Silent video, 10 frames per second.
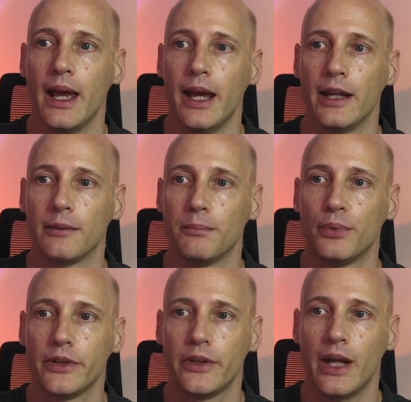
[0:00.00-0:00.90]
and
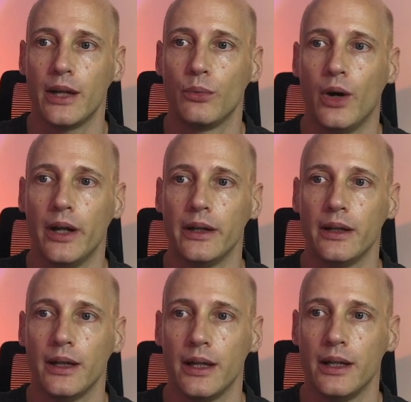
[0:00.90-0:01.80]
put that one
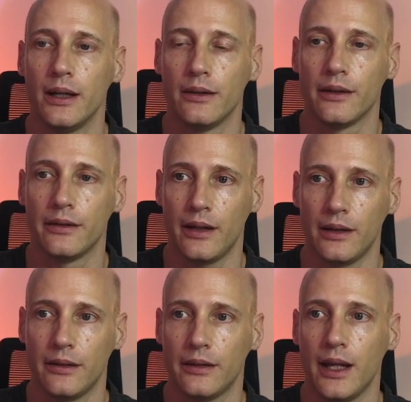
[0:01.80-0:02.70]
here in the
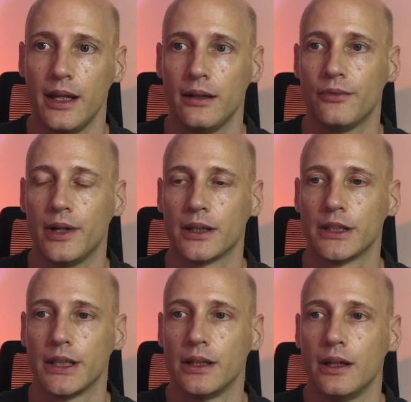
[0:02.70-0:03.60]
setState
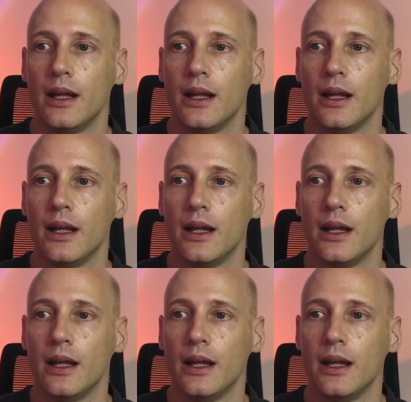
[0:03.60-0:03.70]
function